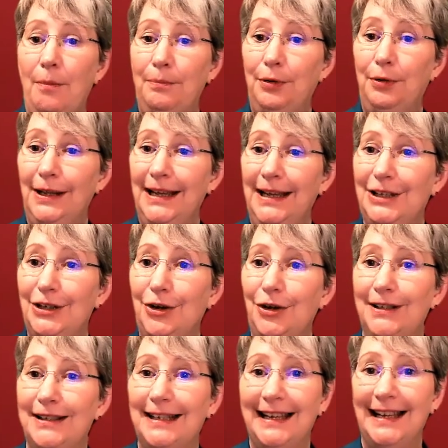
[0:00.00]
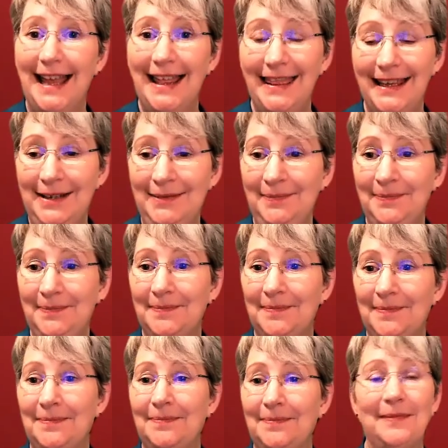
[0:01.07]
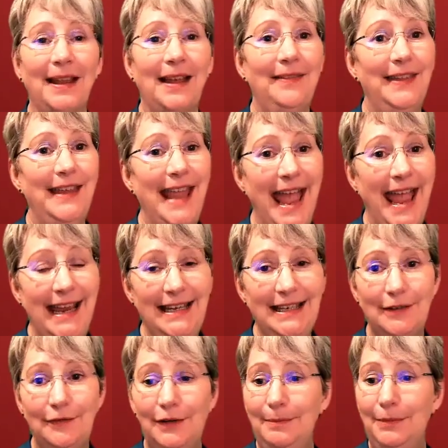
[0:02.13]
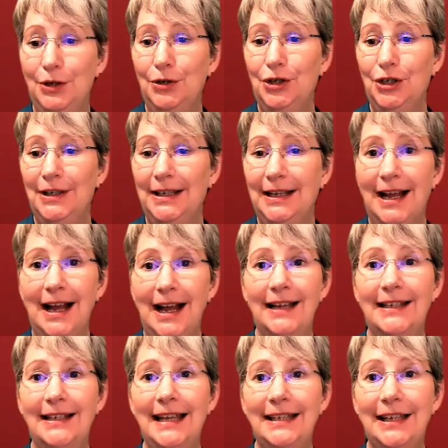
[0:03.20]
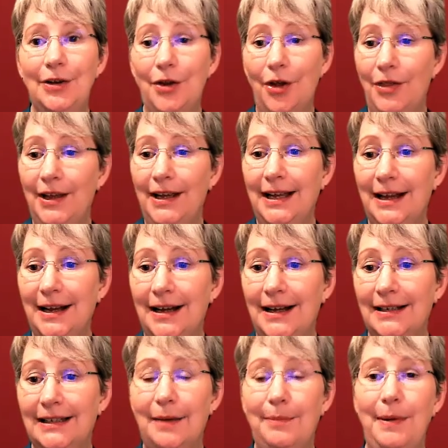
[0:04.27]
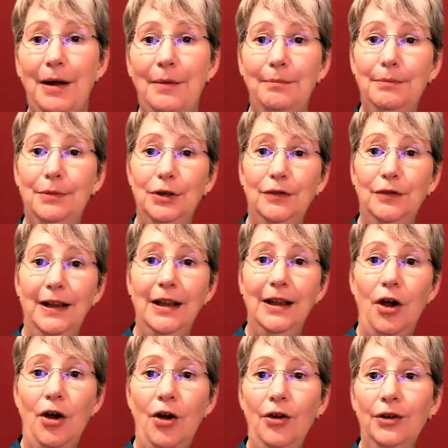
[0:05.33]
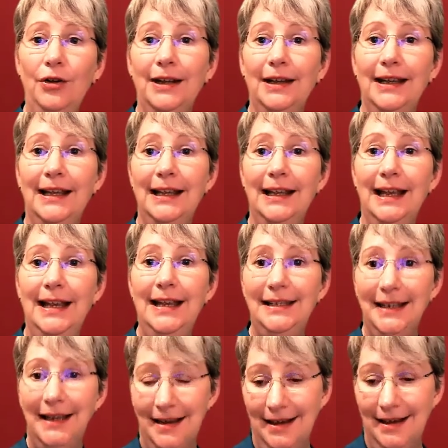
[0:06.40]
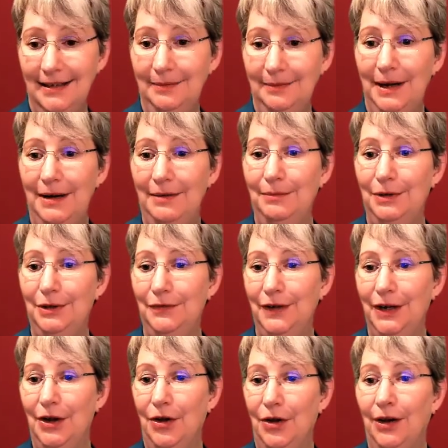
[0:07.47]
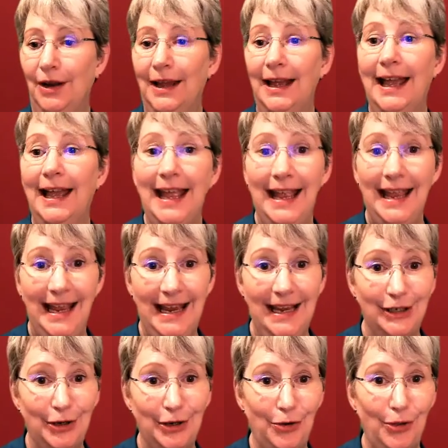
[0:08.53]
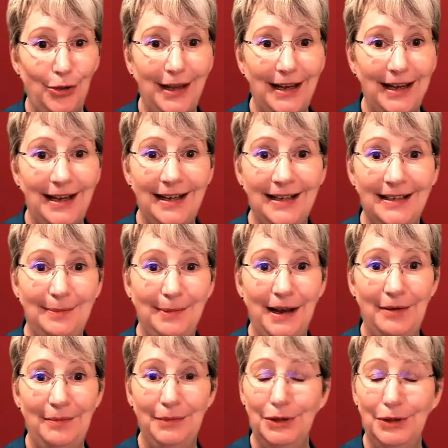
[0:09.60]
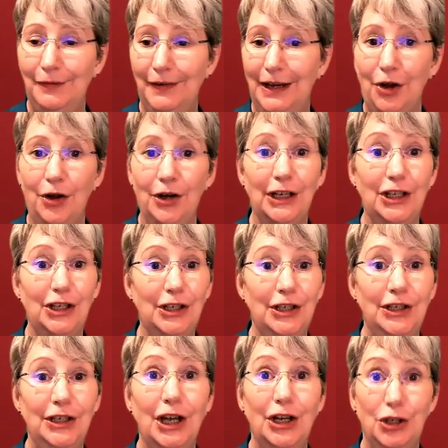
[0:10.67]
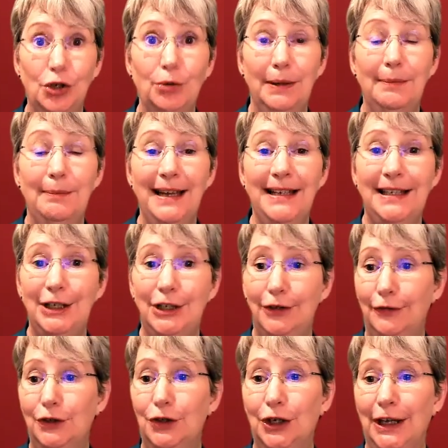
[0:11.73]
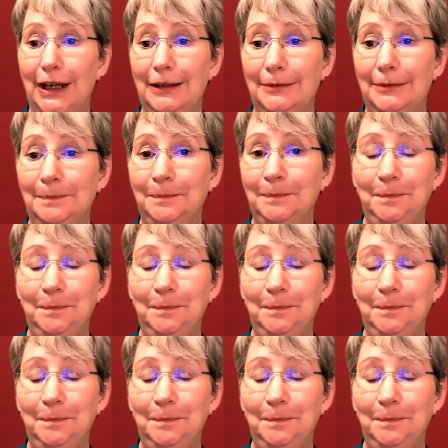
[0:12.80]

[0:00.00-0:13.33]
Pulling it all together, the Eight of Emotion card is another card about moving on. Here's a card about moving on. Here's another card about moving on, a double message for you.